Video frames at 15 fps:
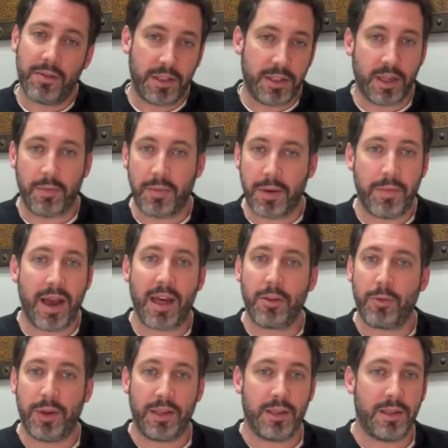have the Icam
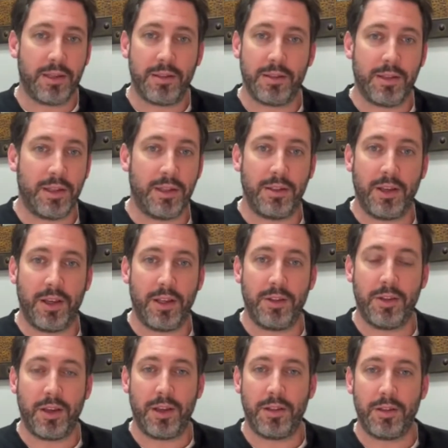pathway
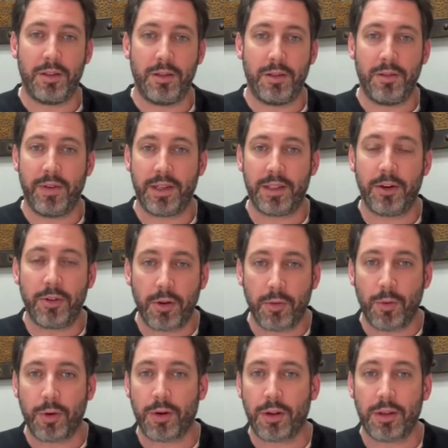in the
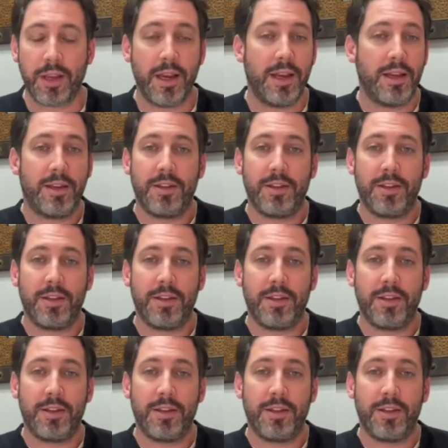bacterial world,